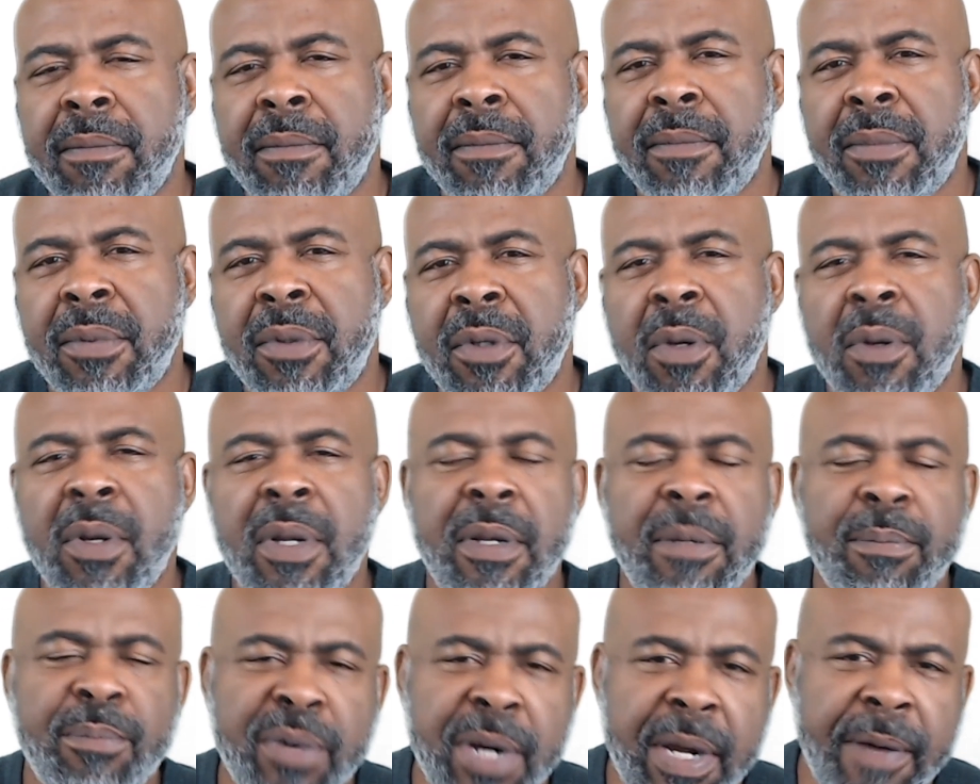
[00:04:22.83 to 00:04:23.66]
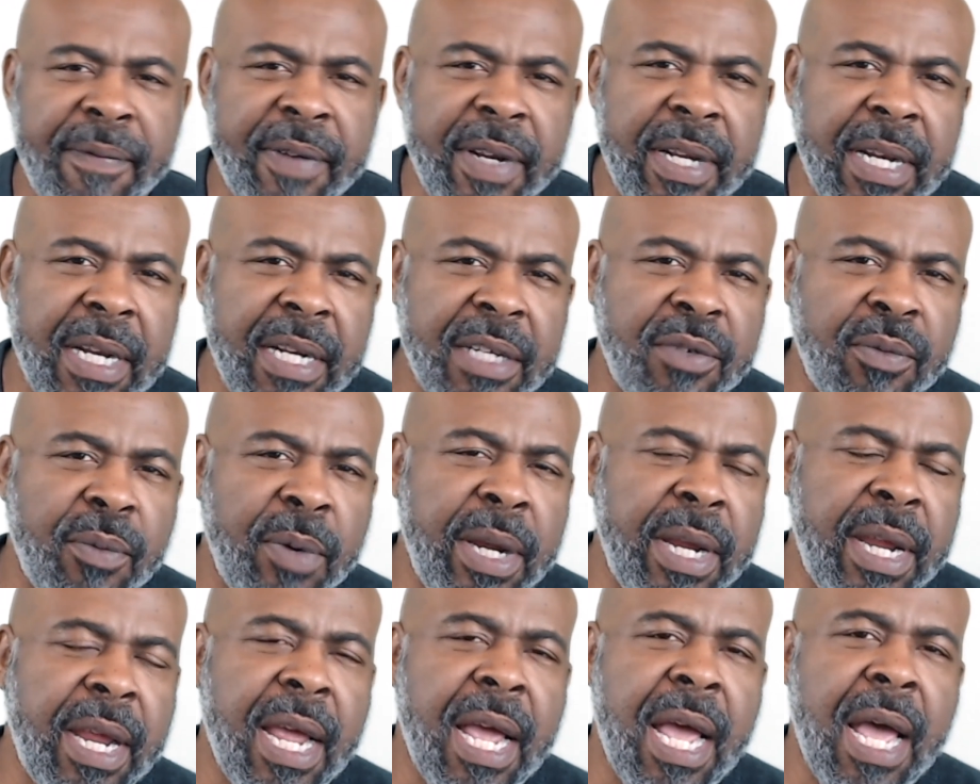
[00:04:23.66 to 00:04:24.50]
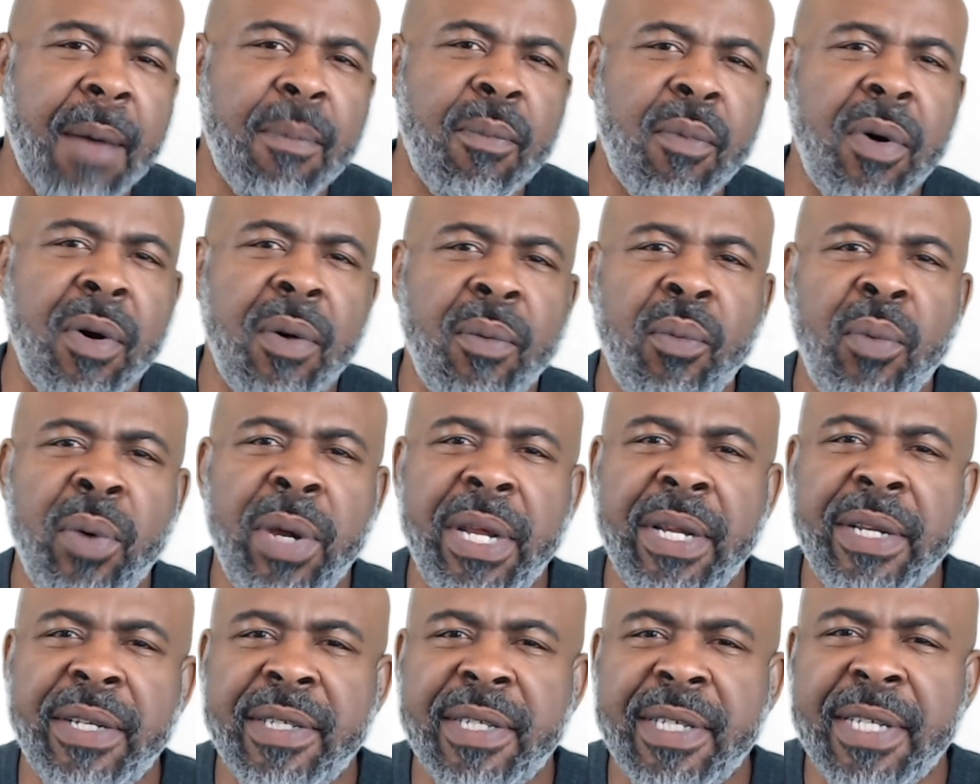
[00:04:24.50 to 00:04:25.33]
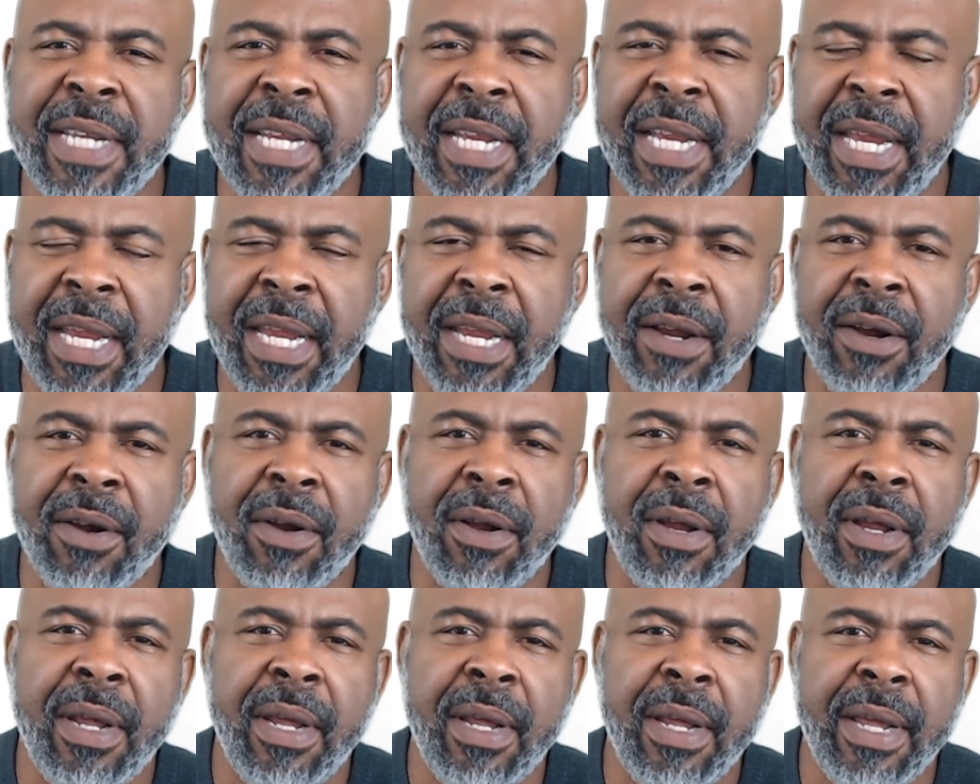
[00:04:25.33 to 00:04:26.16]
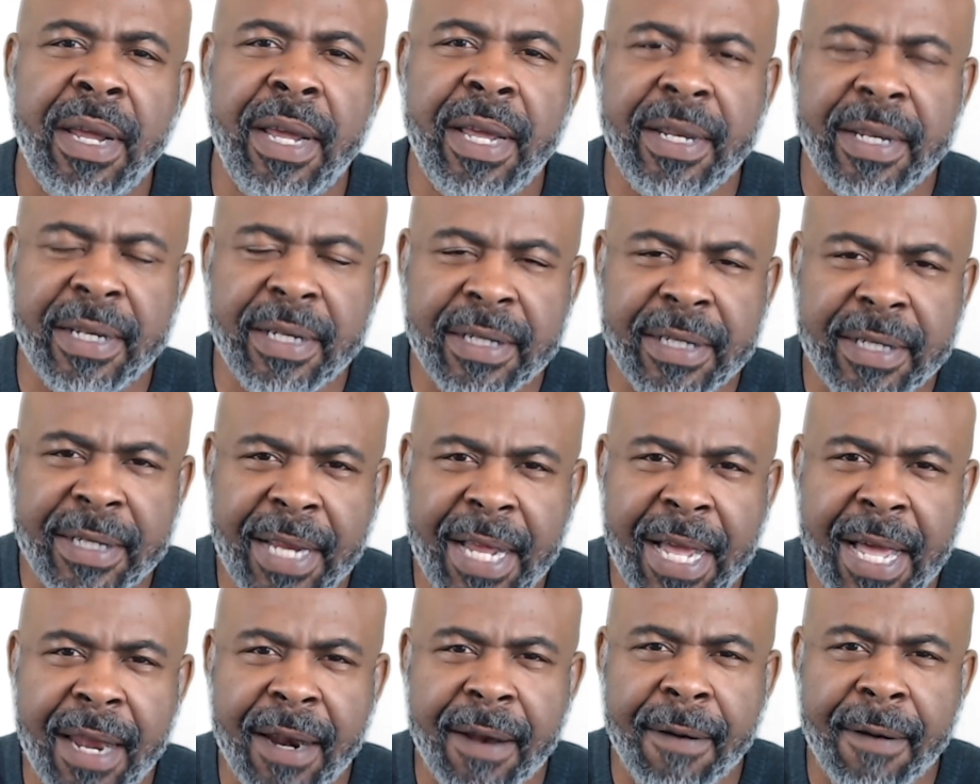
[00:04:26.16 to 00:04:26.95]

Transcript: So let's recap what we see here in this data.